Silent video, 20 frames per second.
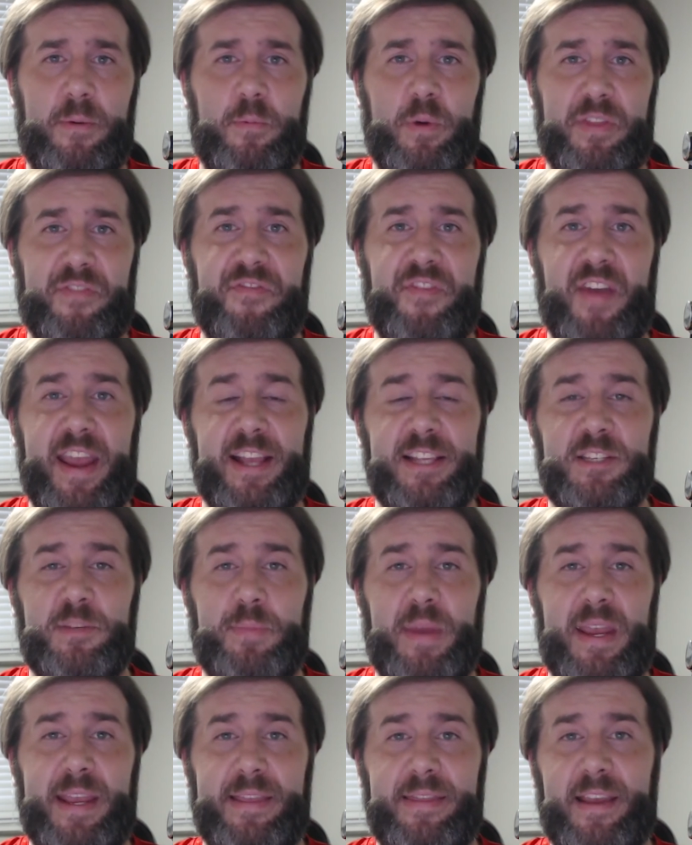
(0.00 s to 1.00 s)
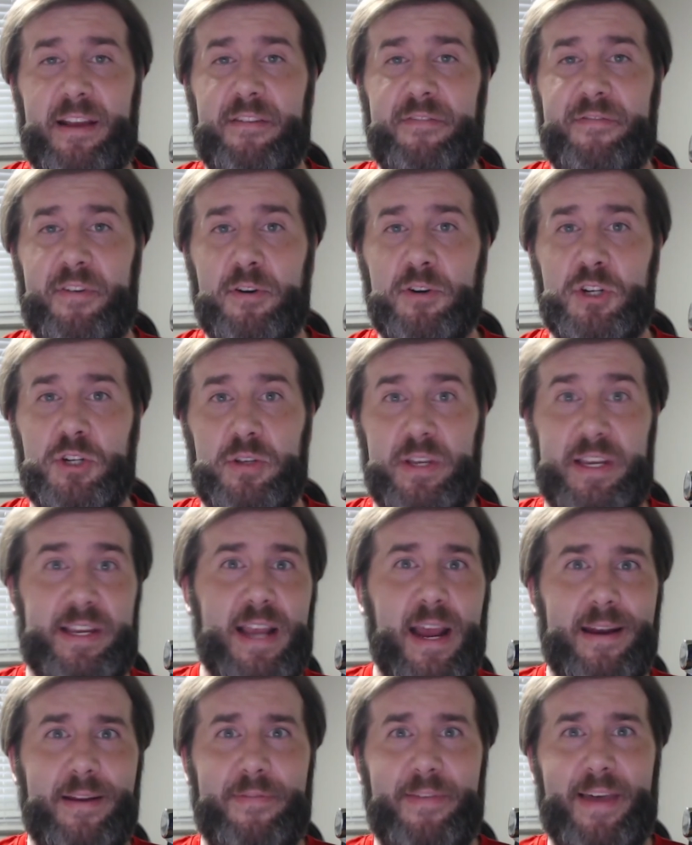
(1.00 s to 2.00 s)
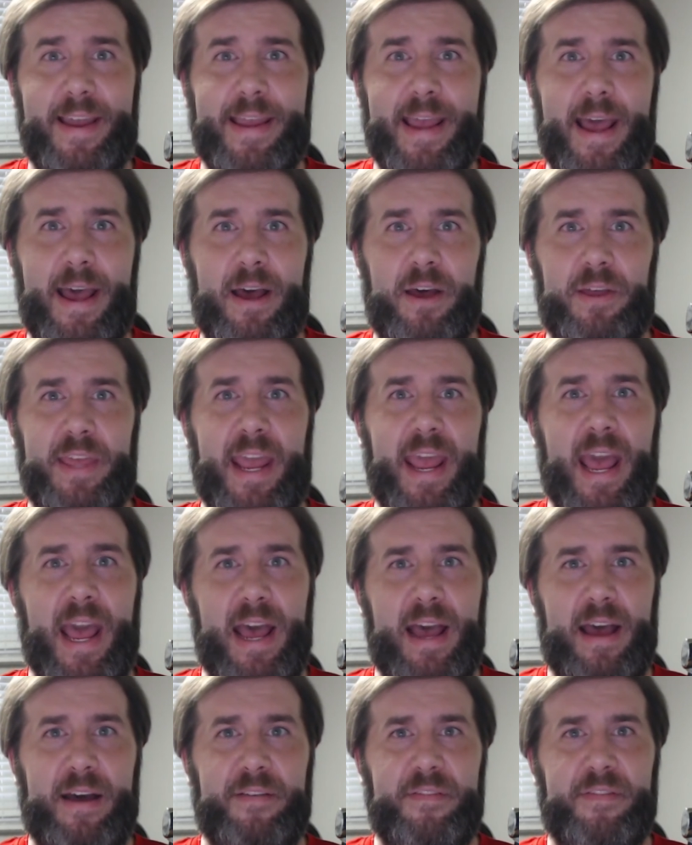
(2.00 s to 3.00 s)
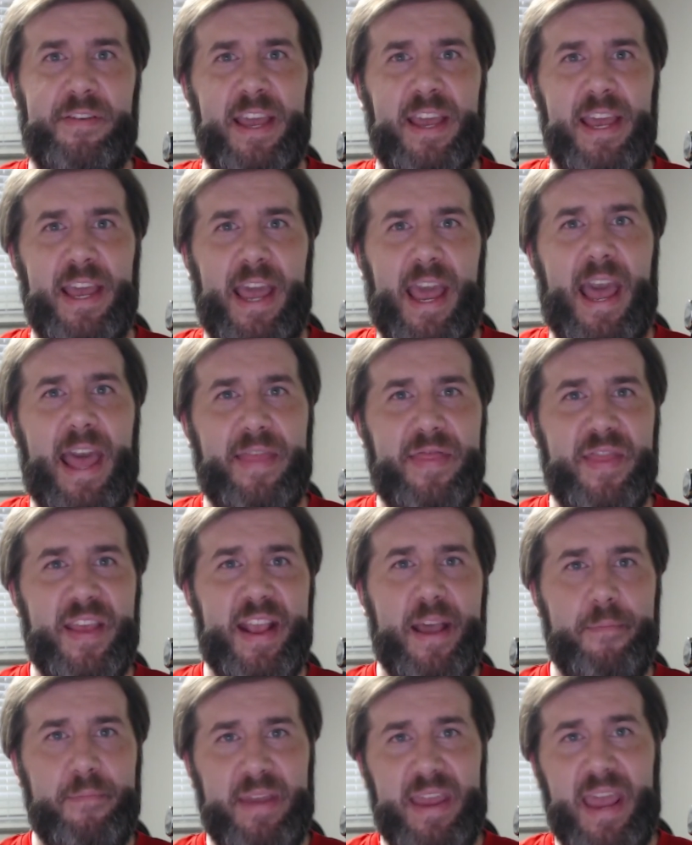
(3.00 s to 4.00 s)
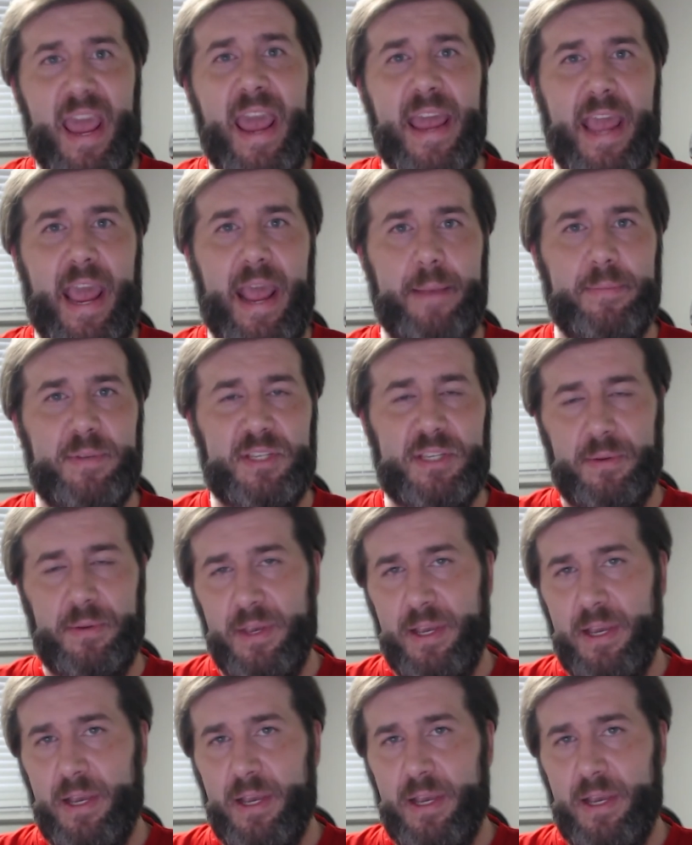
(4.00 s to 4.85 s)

fans being there virtually, kind of like how they have at the NBA games.